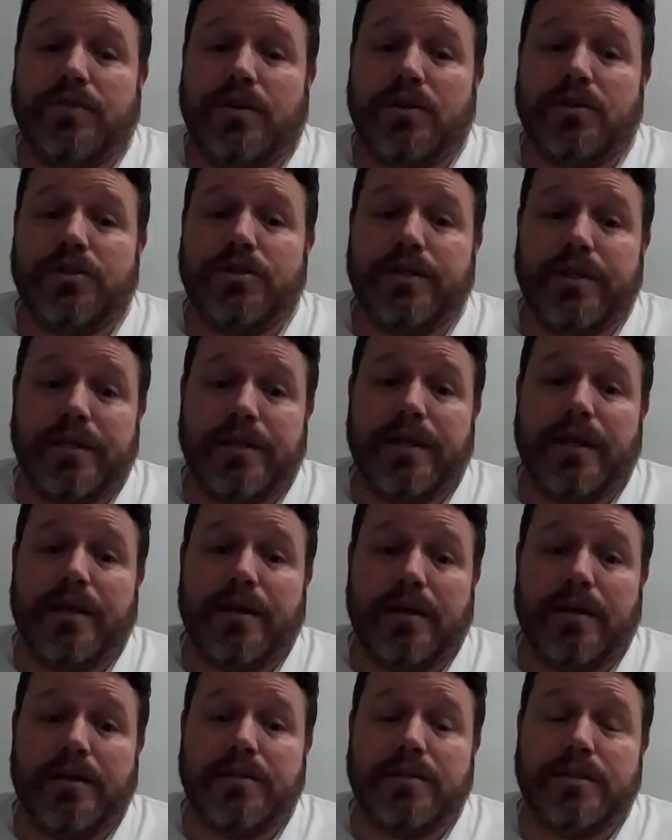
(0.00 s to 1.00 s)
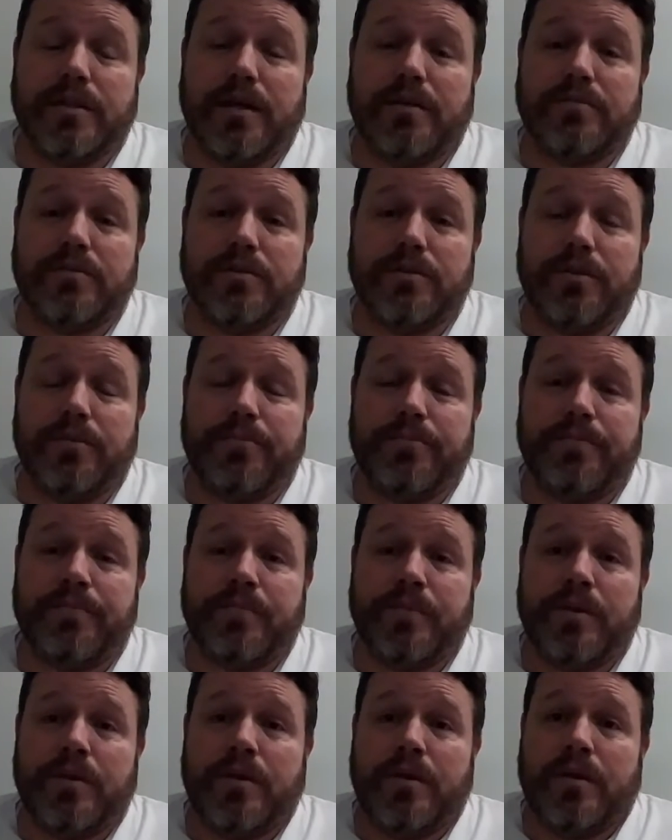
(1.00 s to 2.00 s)
as varnishing and that kind of stuff. So
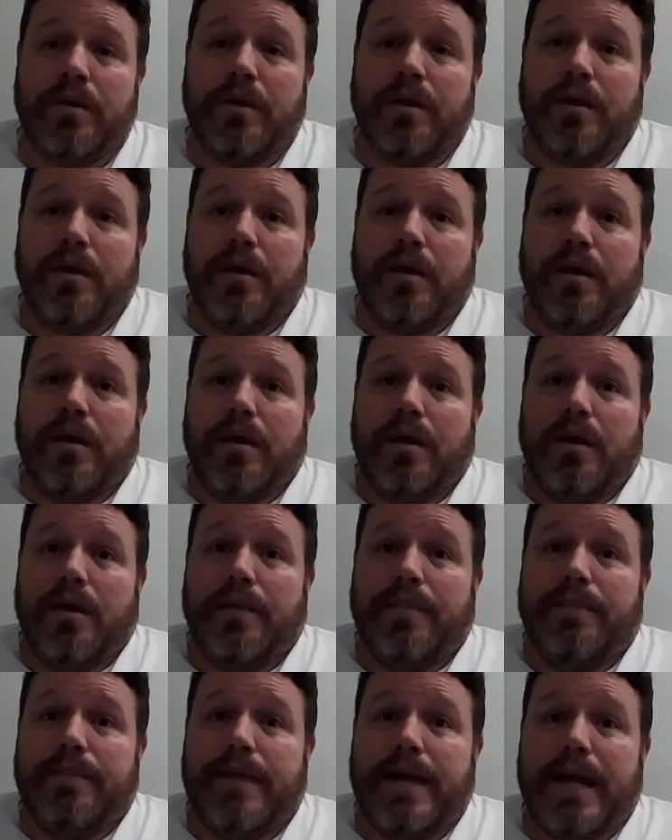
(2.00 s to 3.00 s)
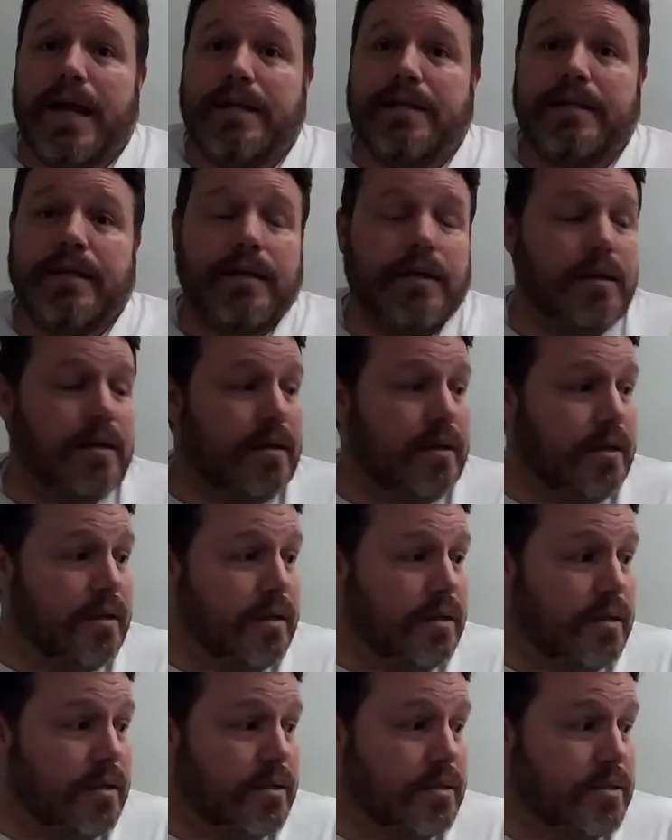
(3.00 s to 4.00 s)
that
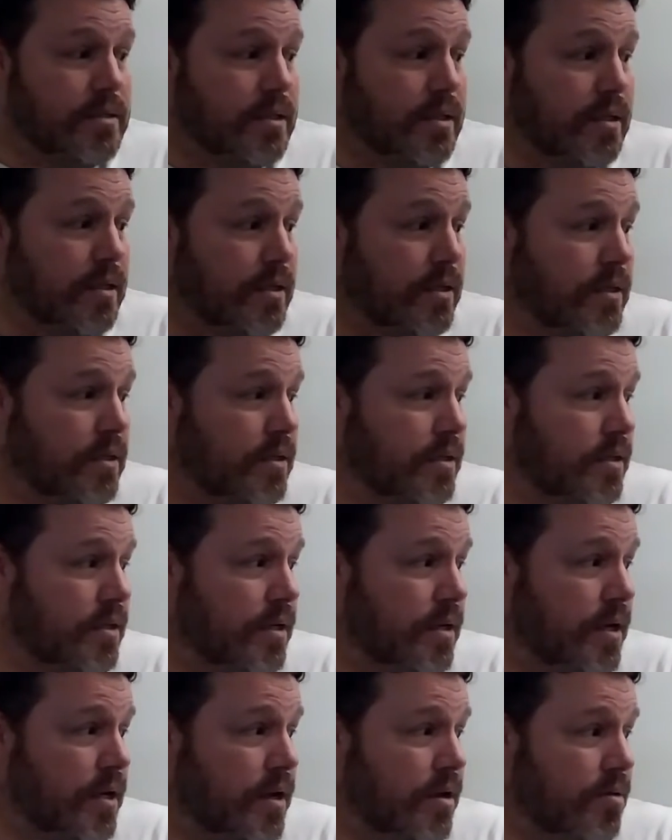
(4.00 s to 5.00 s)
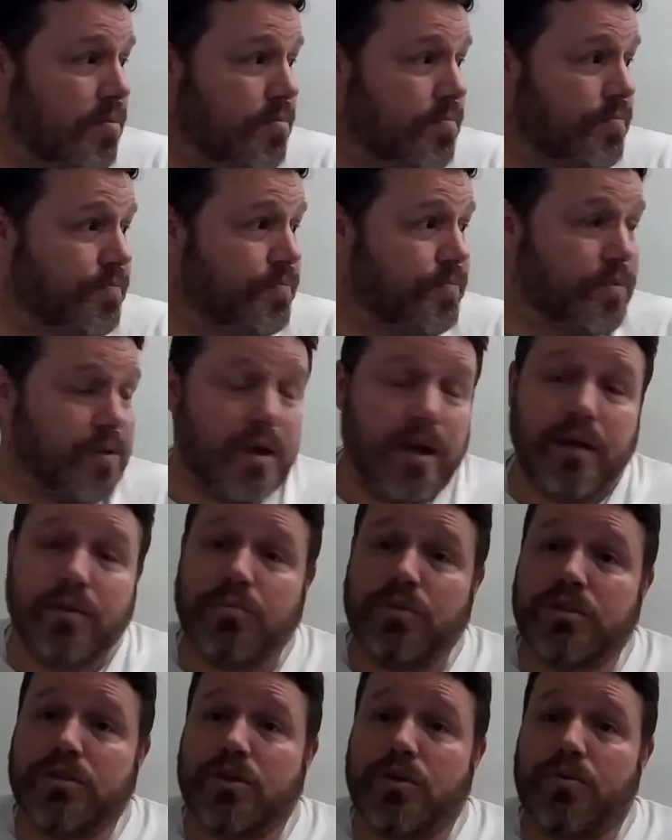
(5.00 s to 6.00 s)
is kind
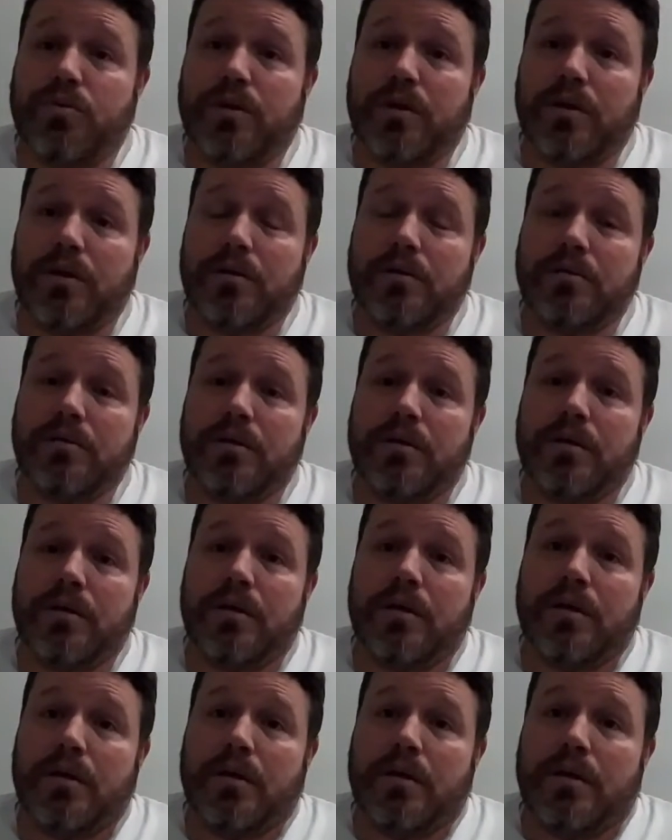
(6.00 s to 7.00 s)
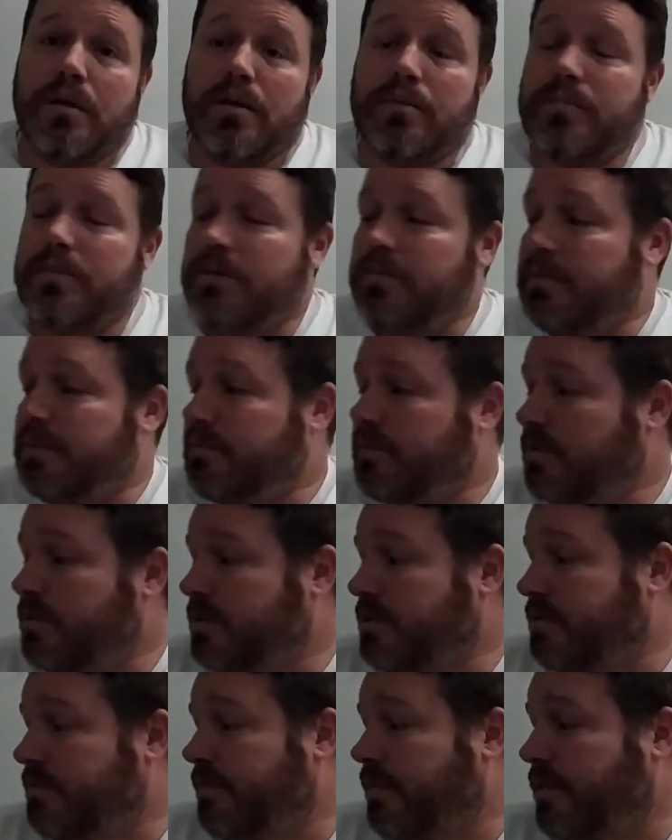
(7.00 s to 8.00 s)
of what's going on. I'm going to be
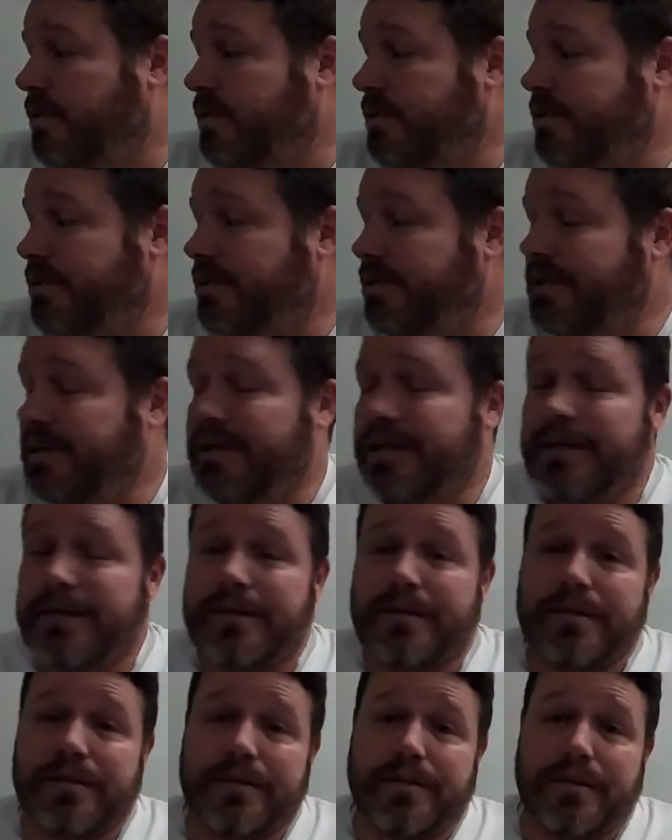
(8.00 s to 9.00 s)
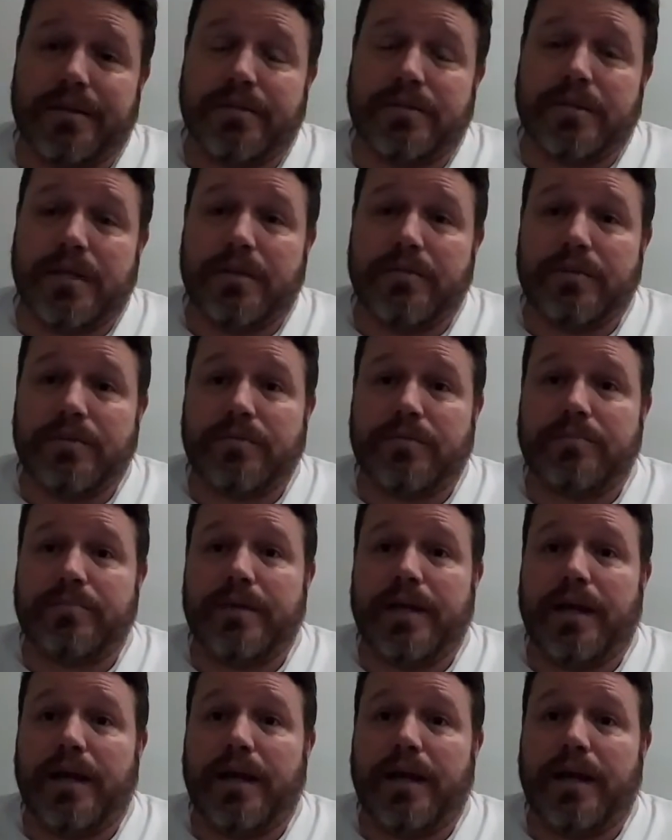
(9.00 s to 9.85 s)
putting some varnish on here, and I'll save you from